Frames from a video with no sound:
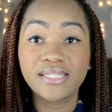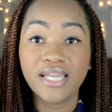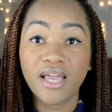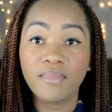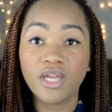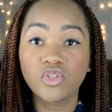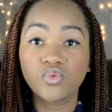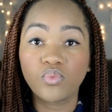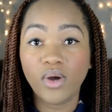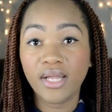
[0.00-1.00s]
damaged,
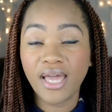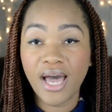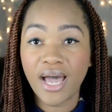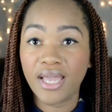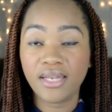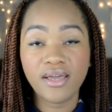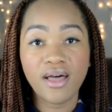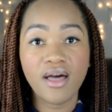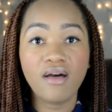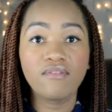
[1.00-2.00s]
what kind
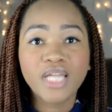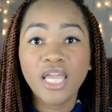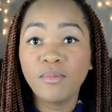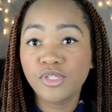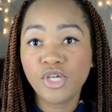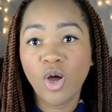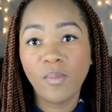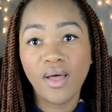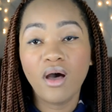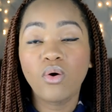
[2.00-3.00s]
of
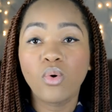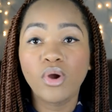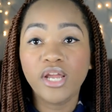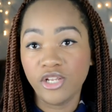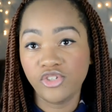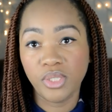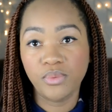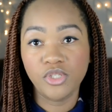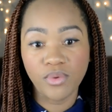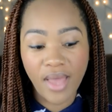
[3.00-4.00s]
hematoma or injury
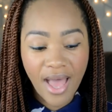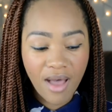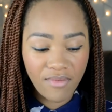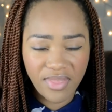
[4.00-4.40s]
would you have?